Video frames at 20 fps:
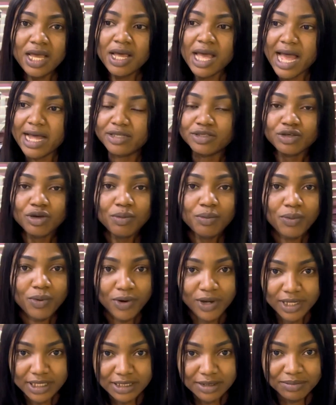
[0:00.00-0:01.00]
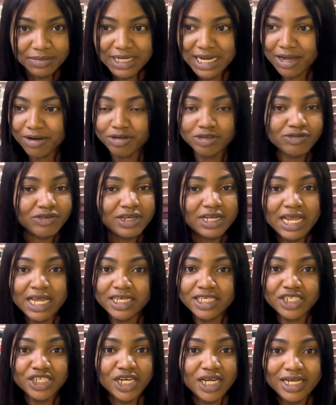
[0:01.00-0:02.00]
at some point me that was feeling
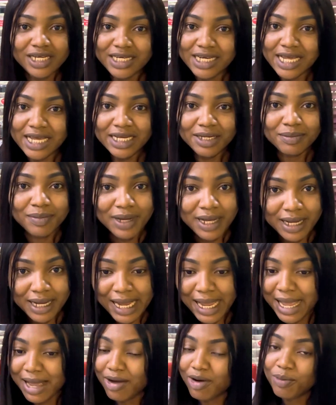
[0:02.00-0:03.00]
like there at the back